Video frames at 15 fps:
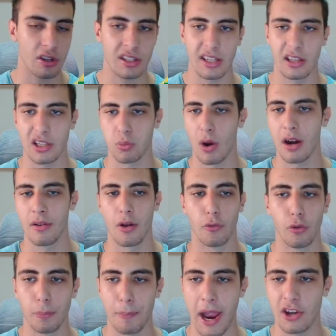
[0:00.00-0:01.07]
you can see this one,
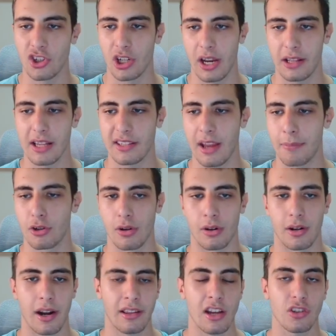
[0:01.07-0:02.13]
full page, it does capture your
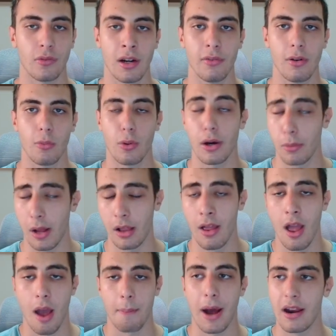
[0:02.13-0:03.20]
attention very, very well,
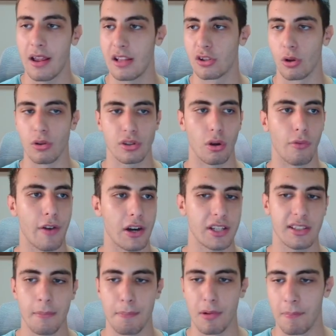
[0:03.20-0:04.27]
but it's also very
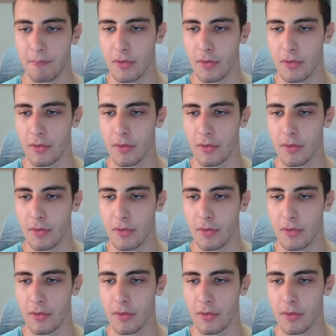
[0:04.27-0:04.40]
simple.